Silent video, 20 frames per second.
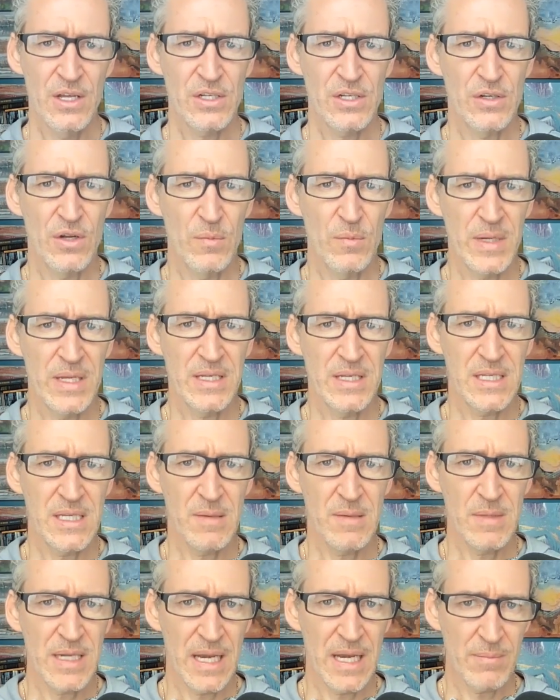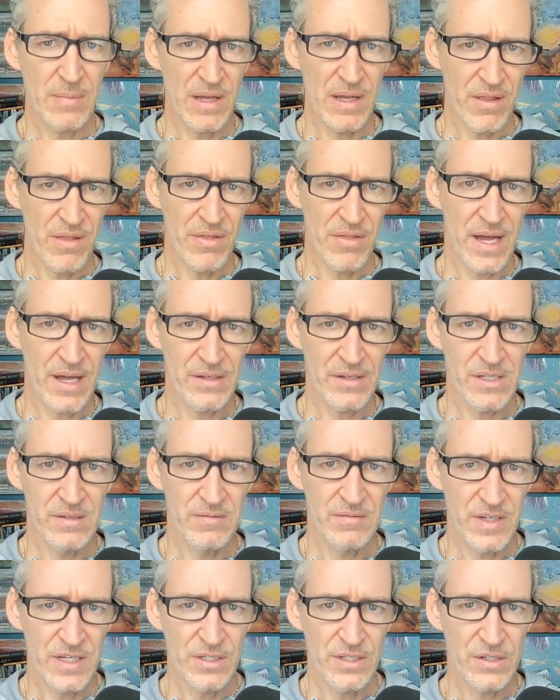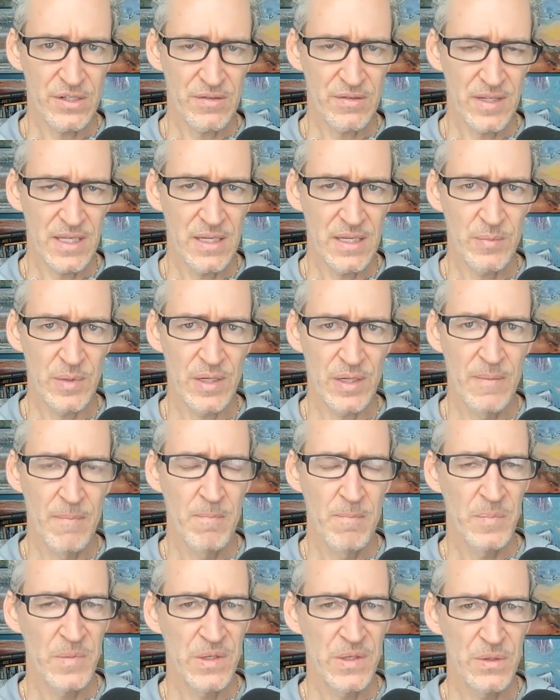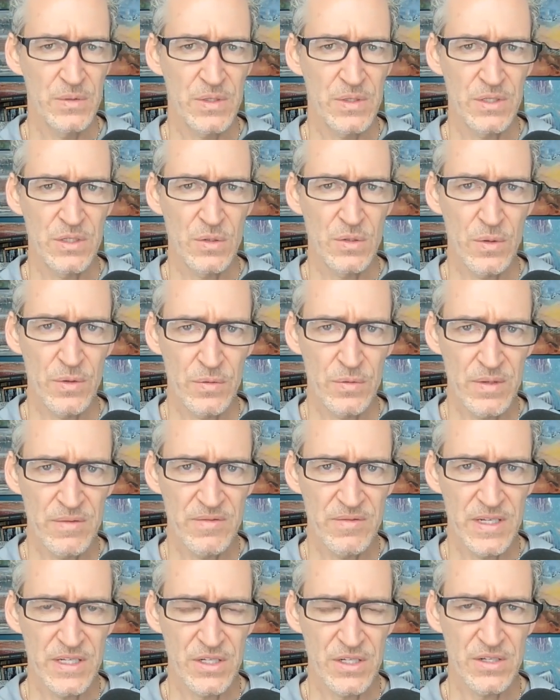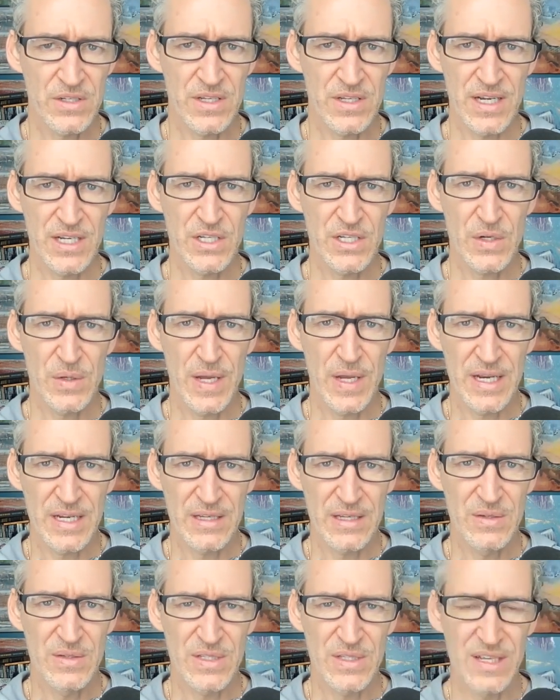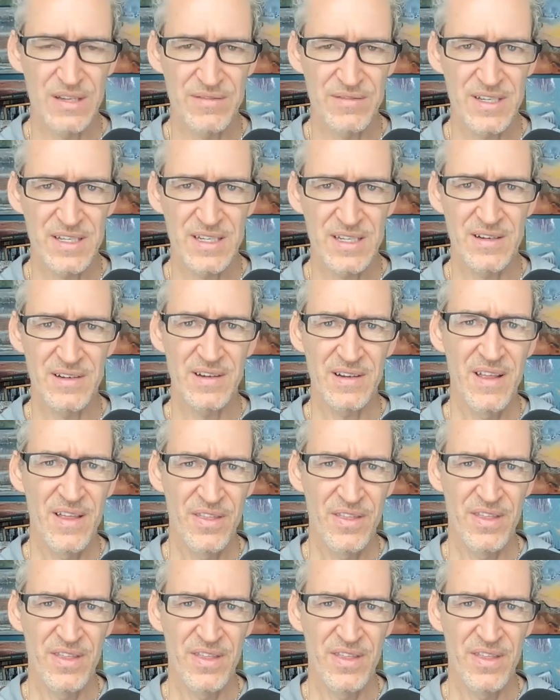So don't be intimidated by the thousand features of Keepa. Use the two or three features that I show you how to use in that video.